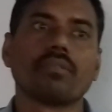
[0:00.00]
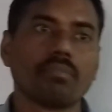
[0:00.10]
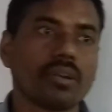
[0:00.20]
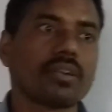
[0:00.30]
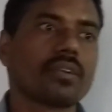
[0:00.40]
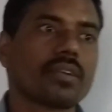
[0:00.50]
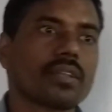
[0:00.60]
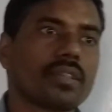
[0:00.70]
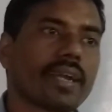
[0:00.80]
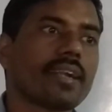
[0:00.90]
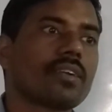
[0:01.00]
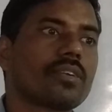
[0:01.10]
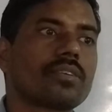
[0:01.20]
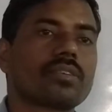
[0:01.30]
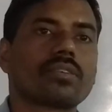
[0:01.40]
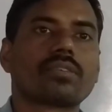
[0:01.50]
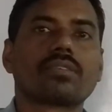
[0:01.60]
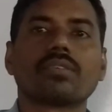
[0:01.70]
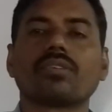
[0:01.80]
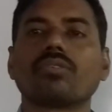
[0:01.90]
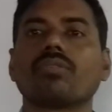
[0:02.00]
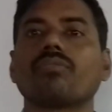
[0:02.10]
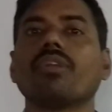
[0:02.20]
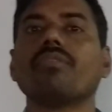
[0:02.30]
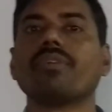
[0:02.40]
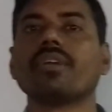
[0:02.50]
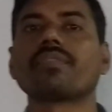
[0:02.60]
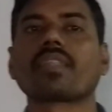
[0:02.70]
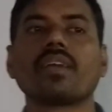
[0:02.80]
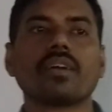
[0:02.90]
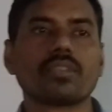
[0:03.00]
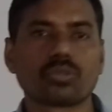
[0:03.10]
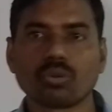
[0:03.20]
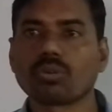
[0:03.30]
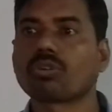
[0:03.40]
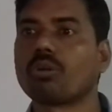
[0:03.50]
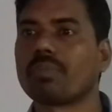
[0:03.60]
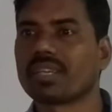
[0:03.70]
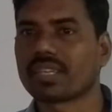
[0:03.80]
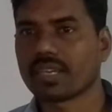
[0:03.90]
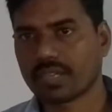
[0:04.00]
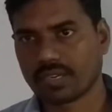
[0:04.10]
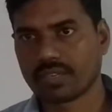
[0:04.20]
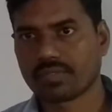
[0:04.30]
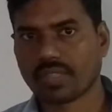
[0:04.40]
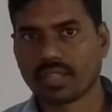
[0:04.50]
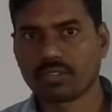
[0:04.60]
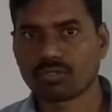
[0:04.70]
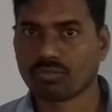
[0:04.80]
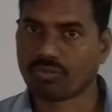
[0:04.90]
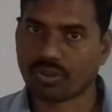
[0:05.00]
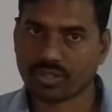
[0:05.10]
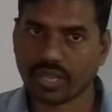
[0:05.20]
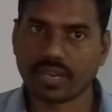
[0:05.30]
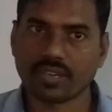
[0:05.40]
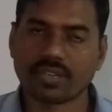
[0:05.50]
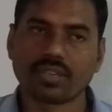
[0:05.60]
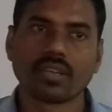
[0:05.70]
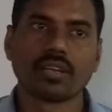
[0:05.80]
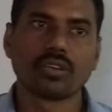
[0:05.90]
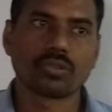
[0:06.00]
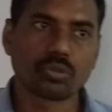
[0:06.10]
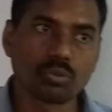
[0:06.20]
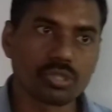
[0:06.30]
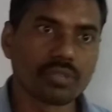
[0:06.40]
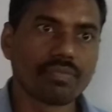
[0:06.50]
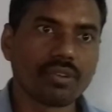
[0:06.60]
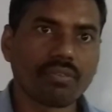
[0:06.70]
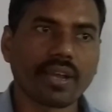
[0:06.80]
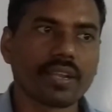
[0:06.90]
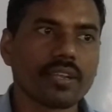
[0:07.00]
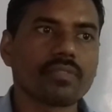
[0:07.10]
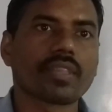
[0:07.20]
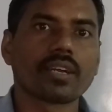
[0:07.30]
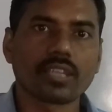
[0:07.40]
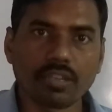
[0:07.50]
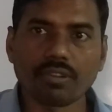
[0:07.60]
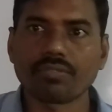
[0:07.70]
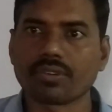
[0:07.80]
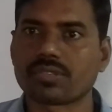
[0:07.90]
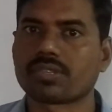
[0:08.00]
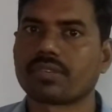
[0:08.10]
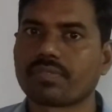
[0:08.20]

but that will be so complicated. So for that, to simplify the given functions,